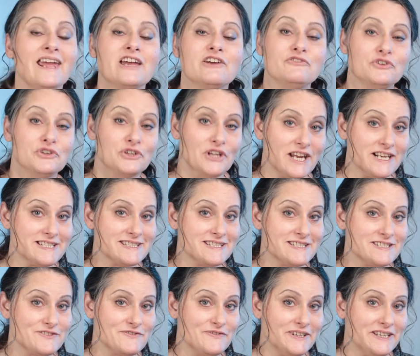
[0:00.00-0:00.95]
If you liked
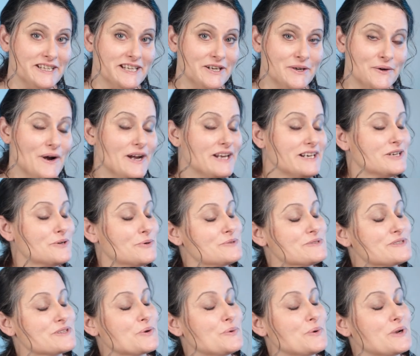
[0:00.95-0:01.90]
this video, I know it
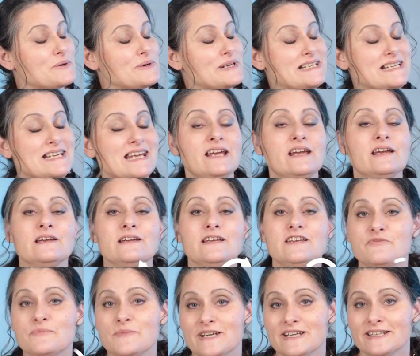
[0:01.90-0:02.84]
was a quick one,
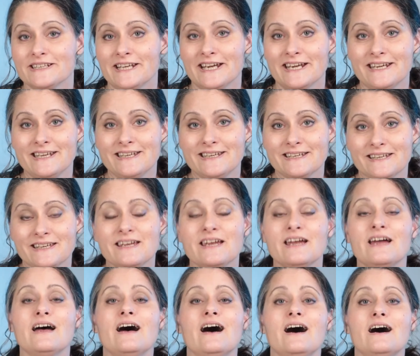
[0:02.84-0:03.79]
give me a like,
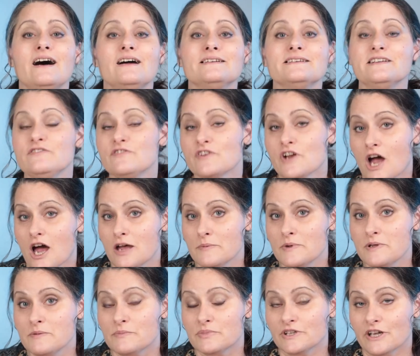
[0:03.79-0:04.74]
uh, leave a
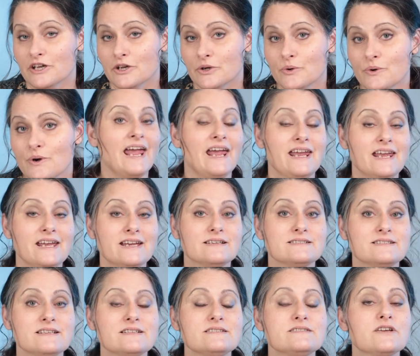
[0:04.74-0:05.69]
comment below,
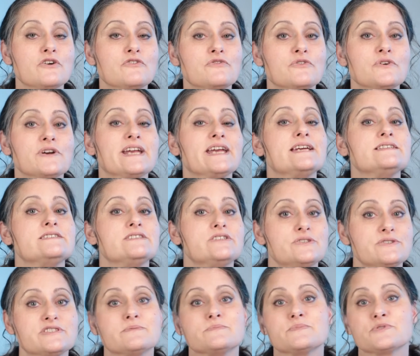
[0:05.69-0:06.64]
and don't forget
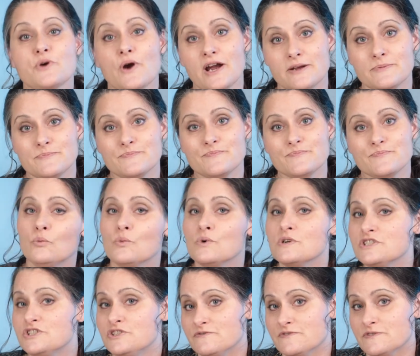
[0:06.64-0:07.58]
to subscribe.
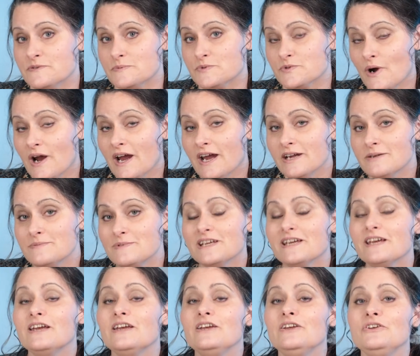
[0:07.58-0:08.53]
Once you've subscribed,
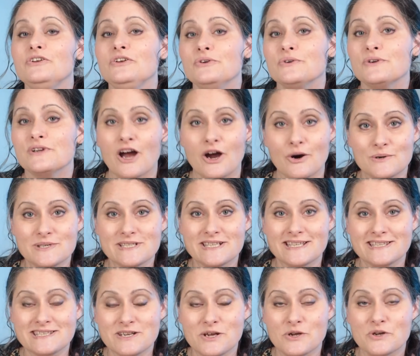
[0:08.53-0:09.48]
you can always
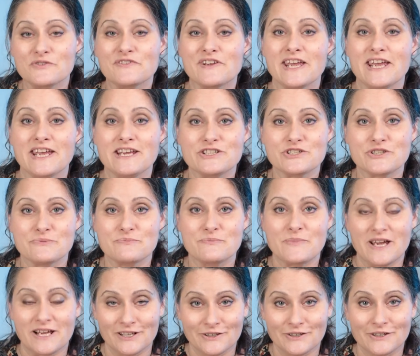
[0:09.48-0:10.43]
hit the notification
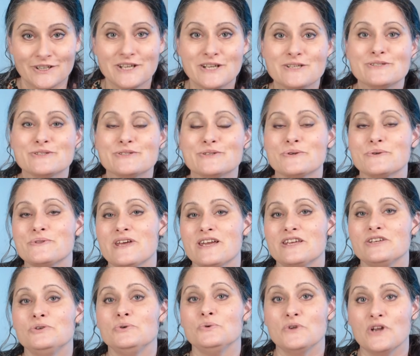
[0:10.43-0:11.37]
bell so
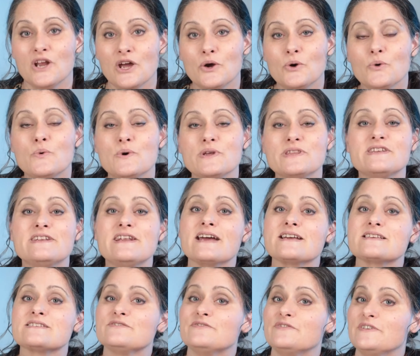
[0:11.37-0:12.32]
that you know when the
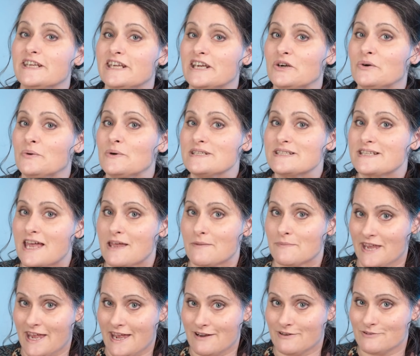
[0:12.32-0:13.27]
next video is
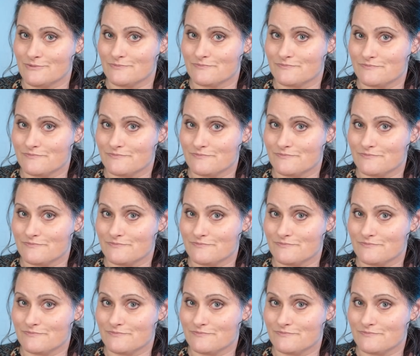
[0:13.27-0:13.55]
coming out.